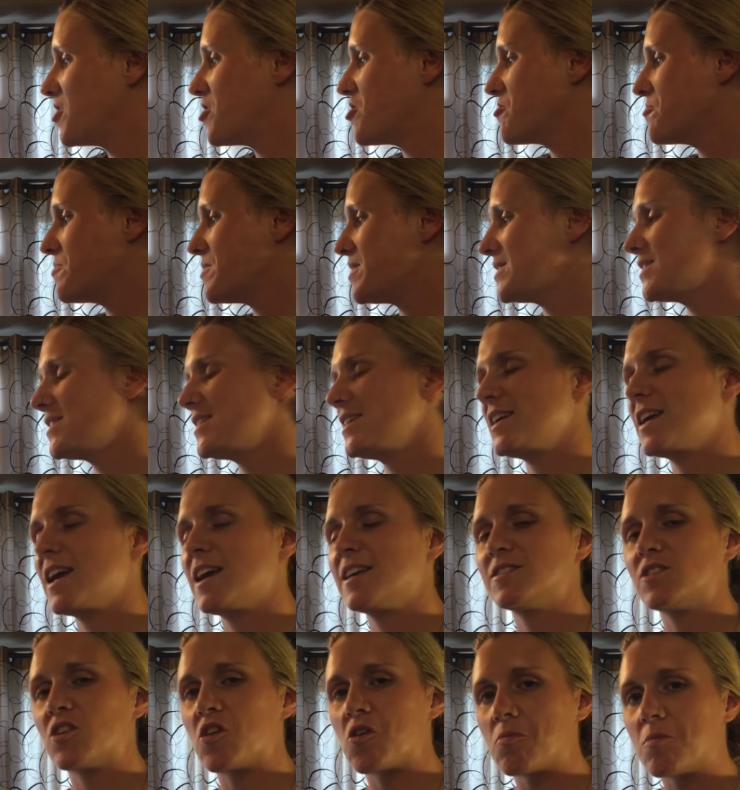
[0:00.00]
Obesity
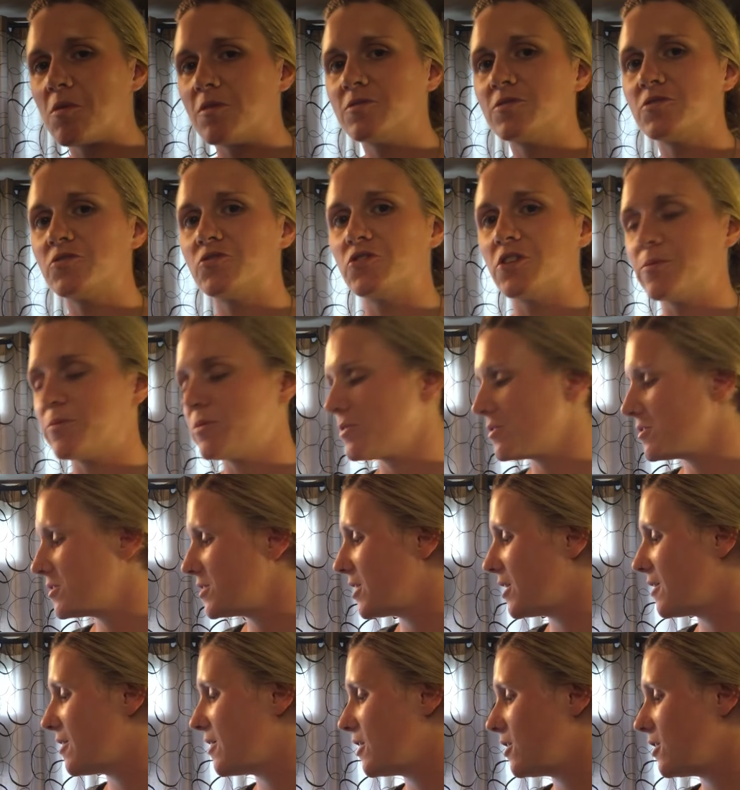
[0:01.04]
has almost tripled in